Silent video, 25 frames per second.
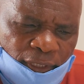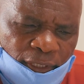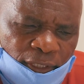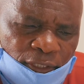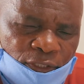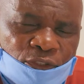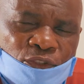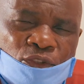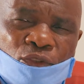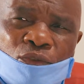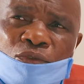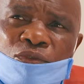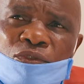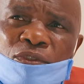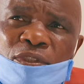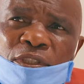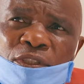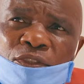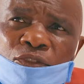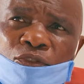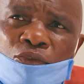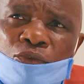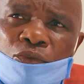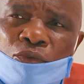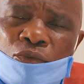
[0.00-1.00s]

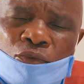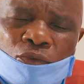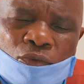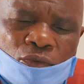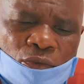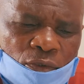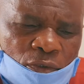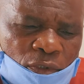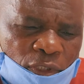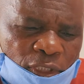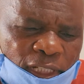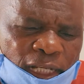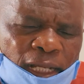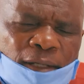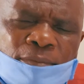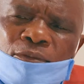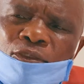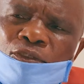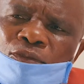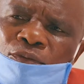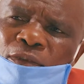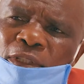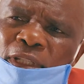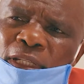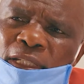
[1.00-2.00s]
used to come
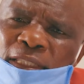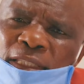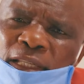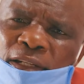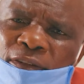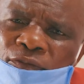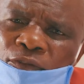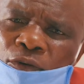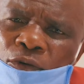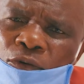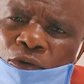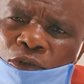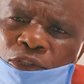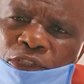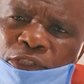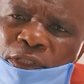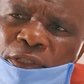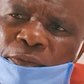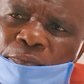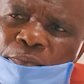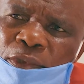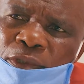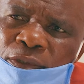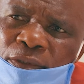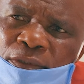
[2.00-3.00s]
together for worship,